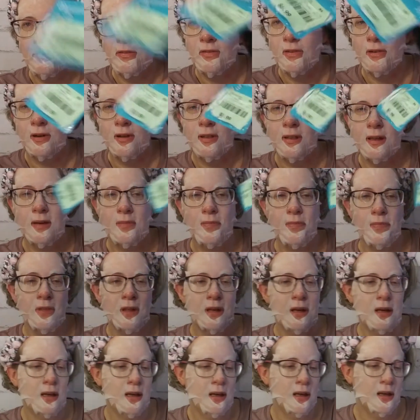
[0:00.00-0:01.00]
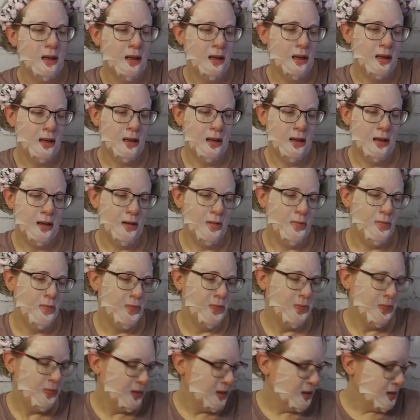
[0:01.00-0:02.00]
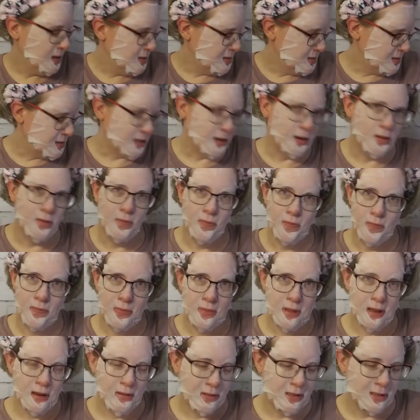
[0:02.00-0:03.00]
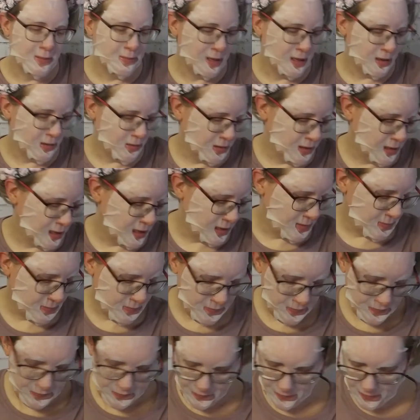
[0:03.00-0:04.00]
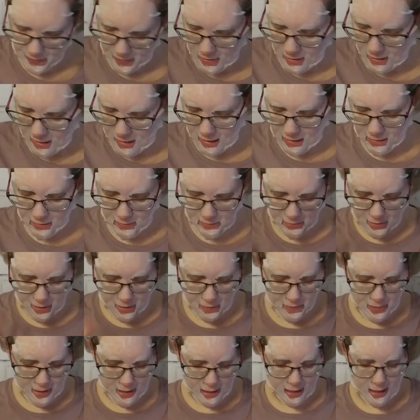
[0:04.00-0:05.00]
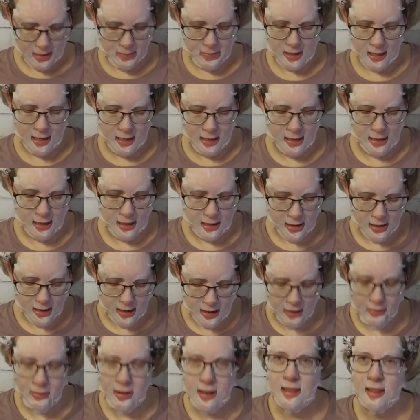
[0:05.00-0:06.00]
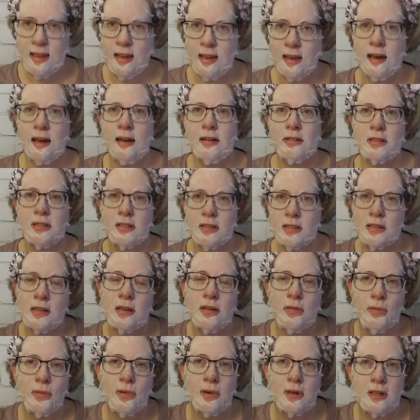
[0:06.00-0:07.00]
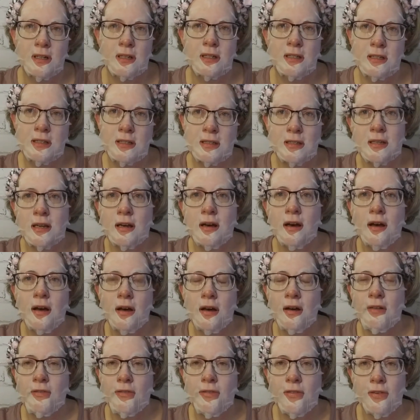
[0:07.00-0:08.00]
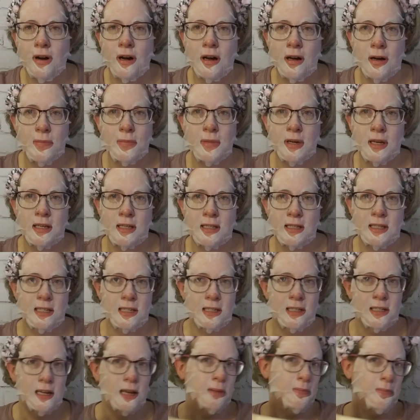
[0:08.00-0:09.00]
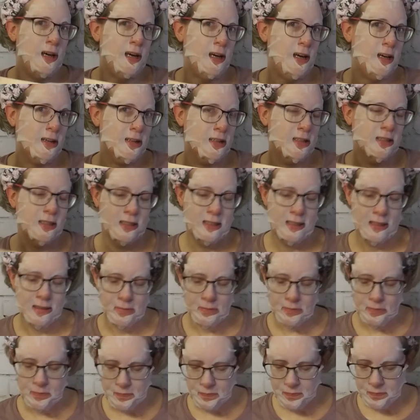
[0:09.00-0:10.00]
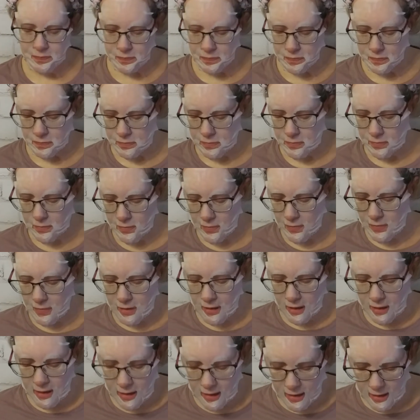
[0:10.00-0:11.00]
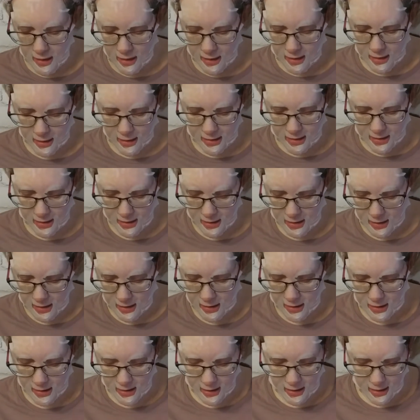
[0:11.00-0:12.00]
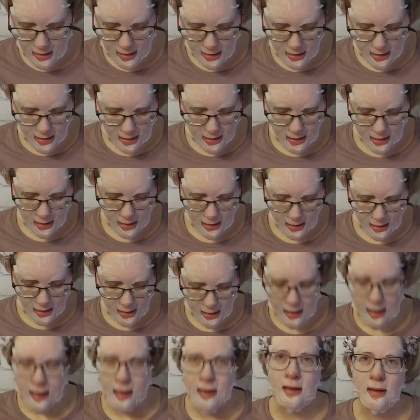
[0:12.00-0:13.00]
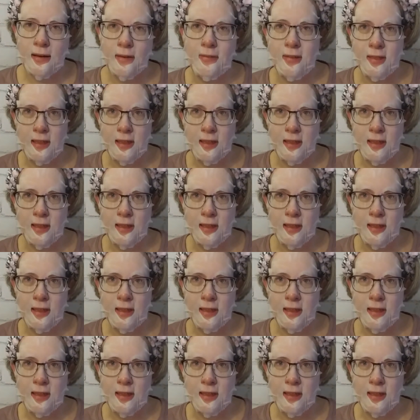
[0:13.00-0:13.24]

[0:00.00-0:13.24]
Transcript: for them. Um, so that was my only a real pickup in there. Everything else was from TJ Maxx. And a, a lot of